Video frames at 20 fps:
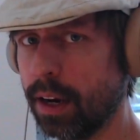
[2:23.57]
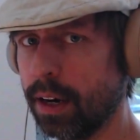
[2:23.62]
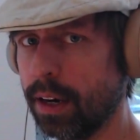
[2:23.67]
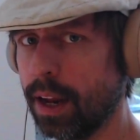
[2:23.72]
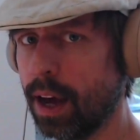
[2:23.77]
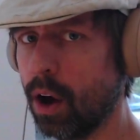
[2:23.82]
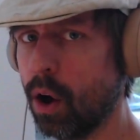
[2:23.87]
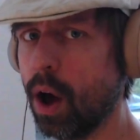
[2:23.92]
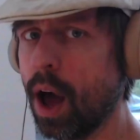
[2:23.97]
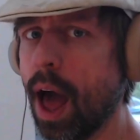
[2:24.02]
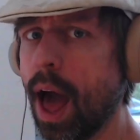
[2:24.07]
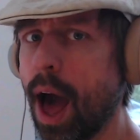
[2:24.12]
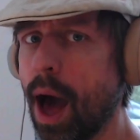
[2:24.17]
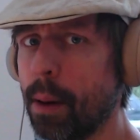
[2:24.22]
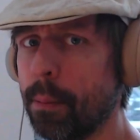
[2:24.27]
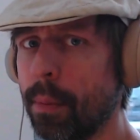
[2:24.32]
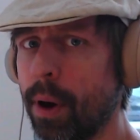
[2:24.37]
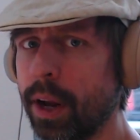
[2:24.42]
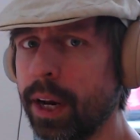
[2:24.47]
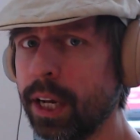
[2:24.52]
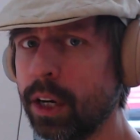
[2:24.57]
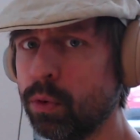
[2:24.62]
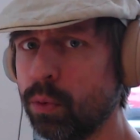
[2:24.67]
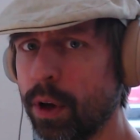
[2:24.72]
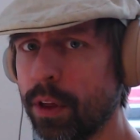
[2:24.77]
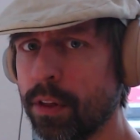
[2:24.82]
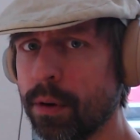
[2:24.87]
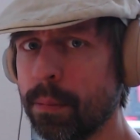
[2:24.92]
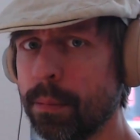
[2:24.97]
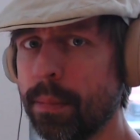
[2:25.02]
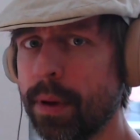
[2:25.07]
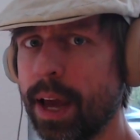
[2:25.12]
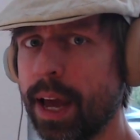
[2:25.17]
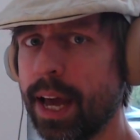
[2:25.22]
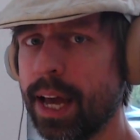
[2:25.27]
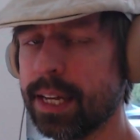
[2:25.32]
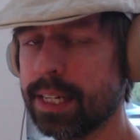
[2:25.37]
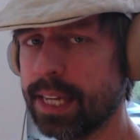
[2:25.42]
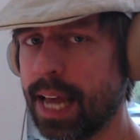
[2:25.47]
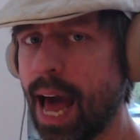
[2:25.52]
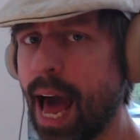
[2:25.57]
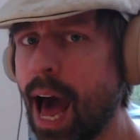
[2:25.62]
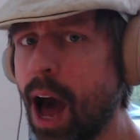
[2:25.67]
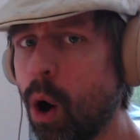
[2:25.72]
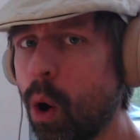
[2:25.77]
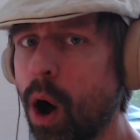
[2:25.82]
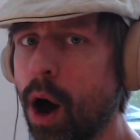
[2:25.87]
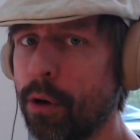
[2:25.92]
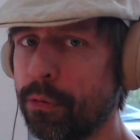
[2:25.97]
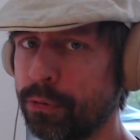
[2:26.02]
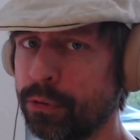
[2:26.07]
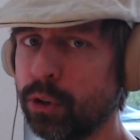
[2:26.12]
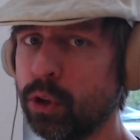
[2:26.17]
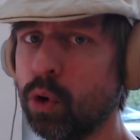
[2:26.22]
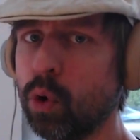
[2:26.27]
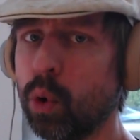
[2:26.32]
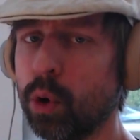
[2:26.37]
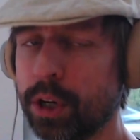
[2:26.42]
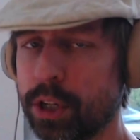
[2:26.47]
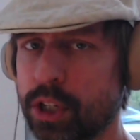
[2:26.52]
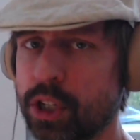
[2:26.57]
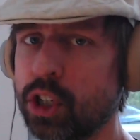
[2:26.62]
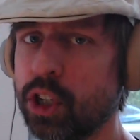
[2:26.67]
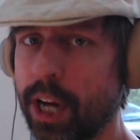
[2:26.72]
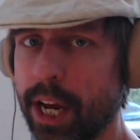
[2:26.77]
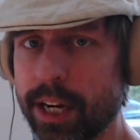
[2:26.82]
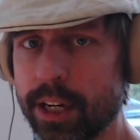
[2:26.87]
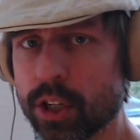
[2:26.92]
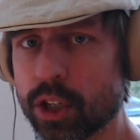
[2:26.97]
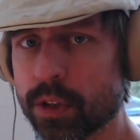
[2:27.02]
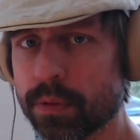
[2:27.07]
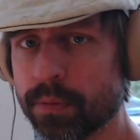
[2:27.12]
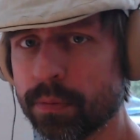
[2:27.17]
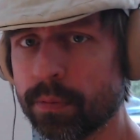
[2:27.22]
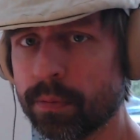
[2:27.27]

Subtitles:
Now, harmonic rhythm is how often chords change.